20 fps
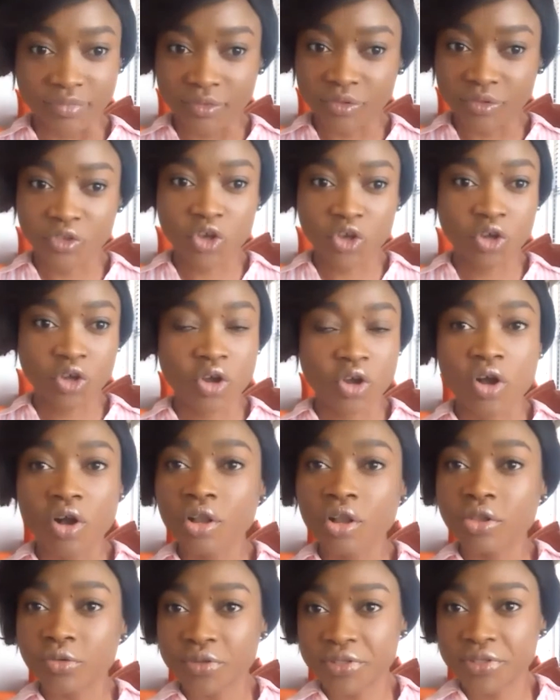done
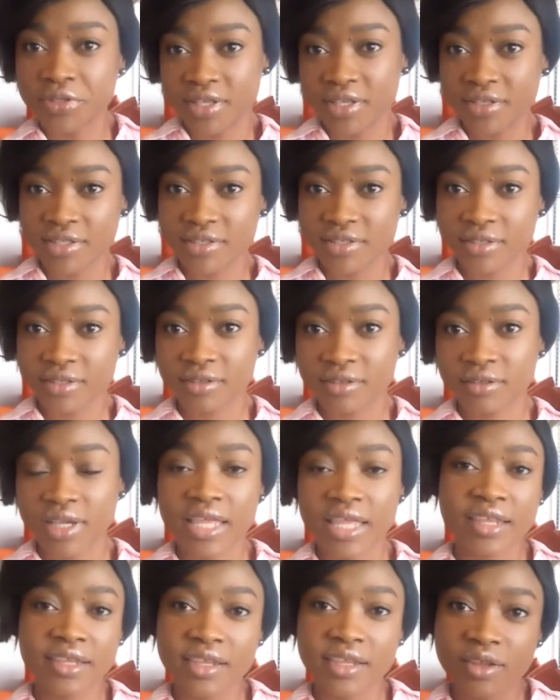all those things
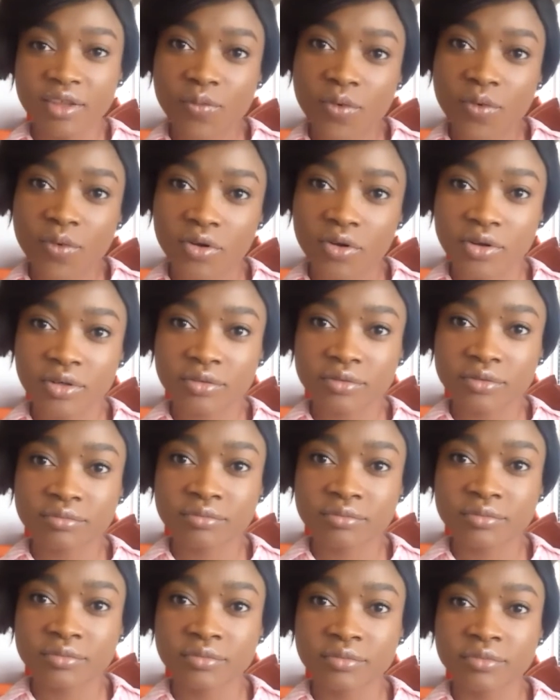and it didn't work.
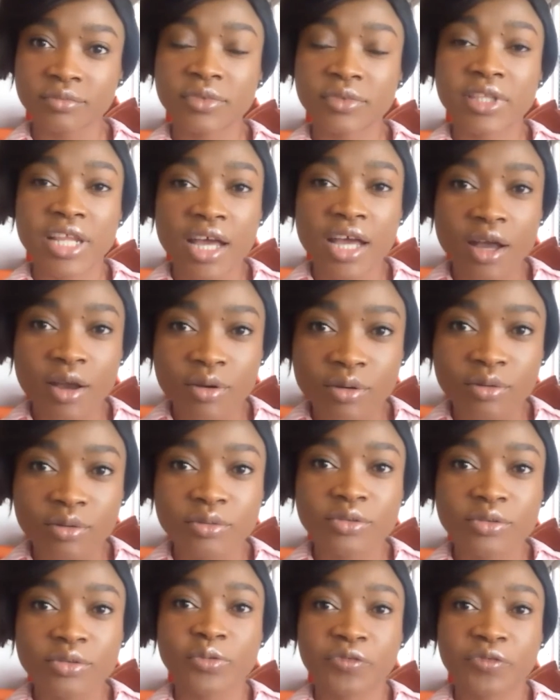Now
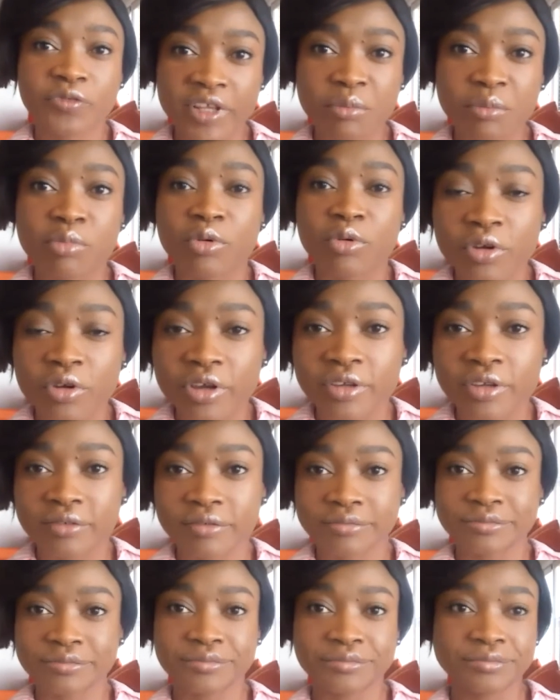you feel broken.
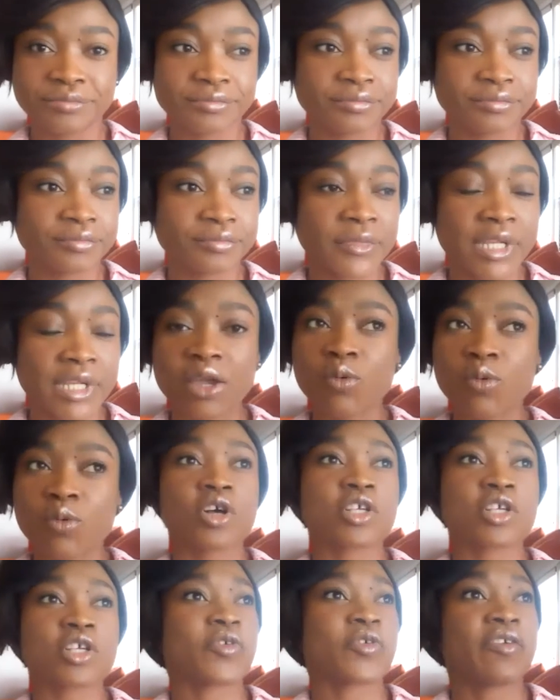It
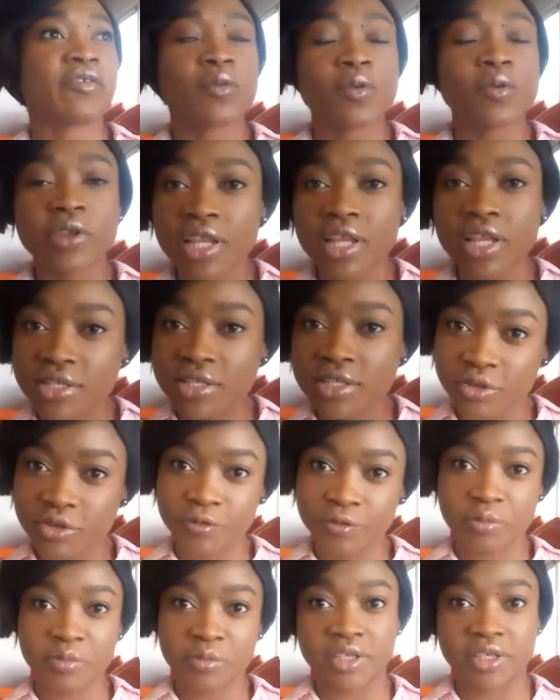works for everyone else, not
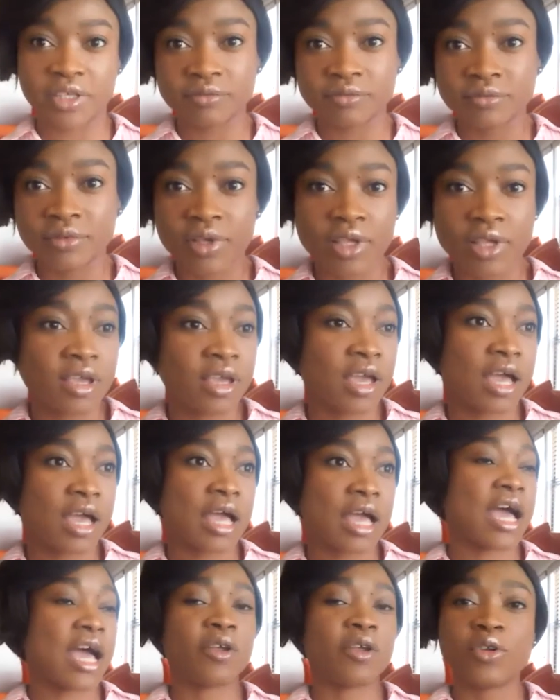for me.
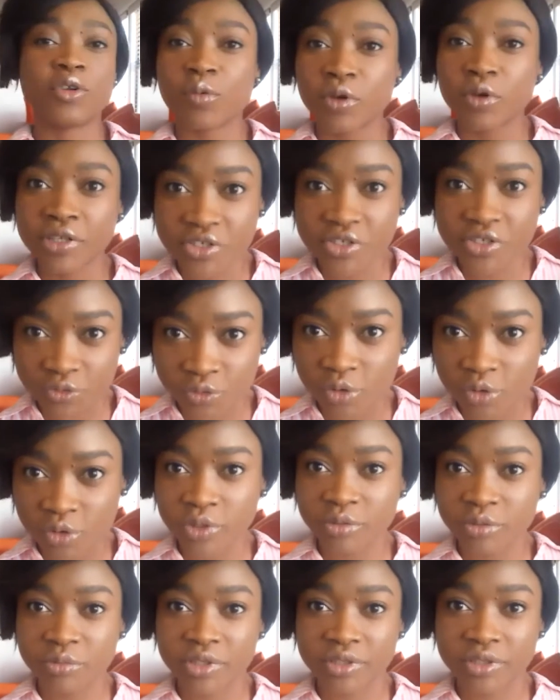I don't know what is wrong
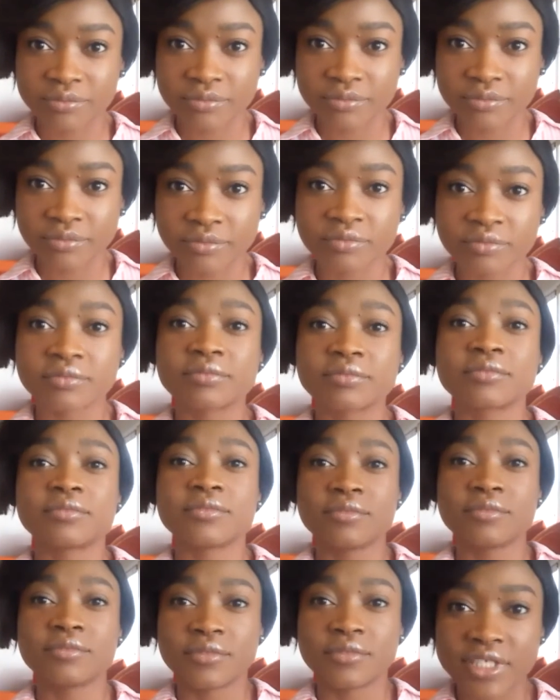with me.
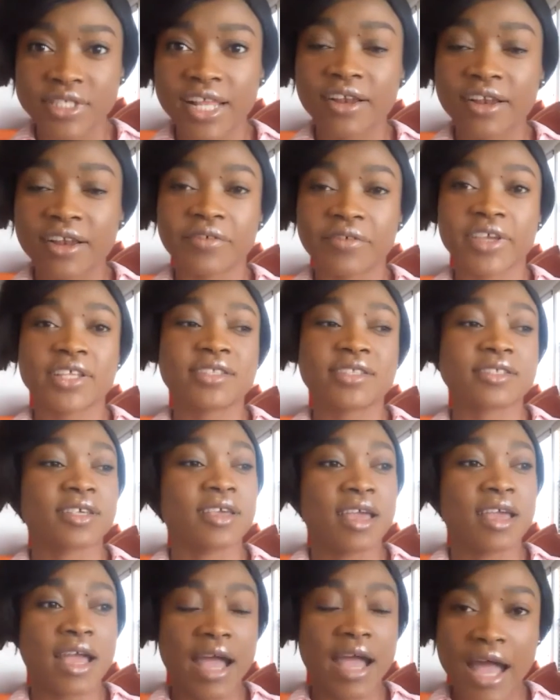Self-hate
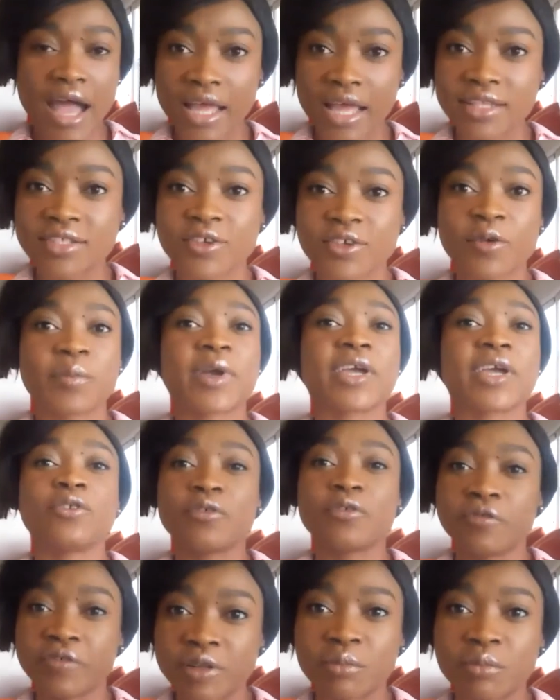adds up and you
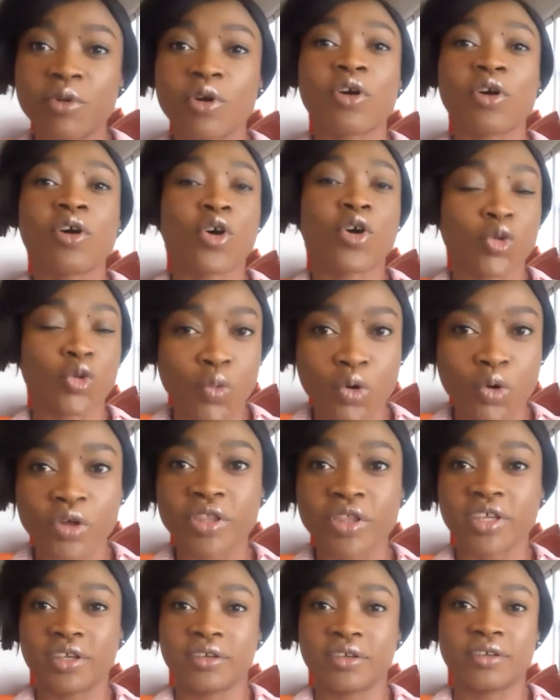feel more
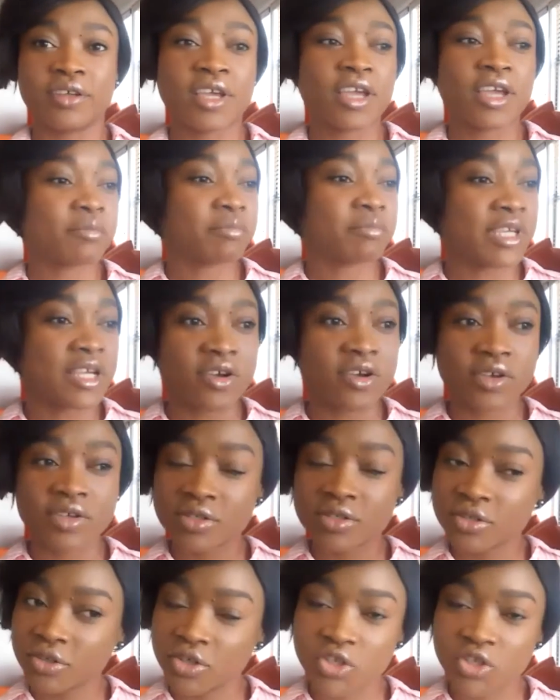unworthy
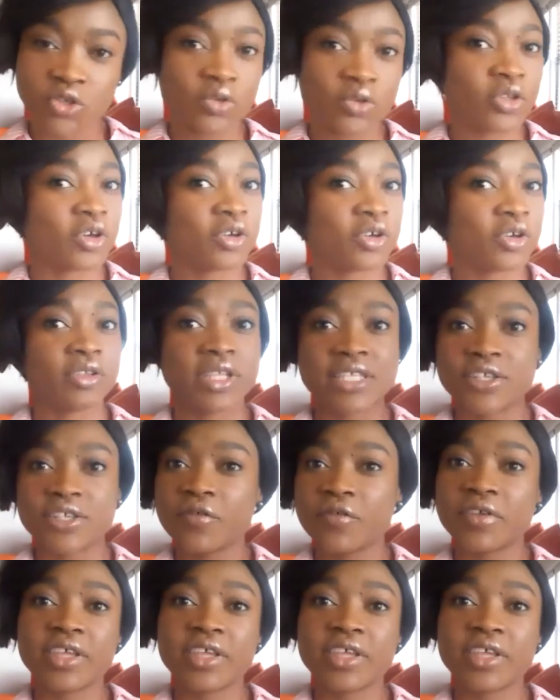because you don't deserve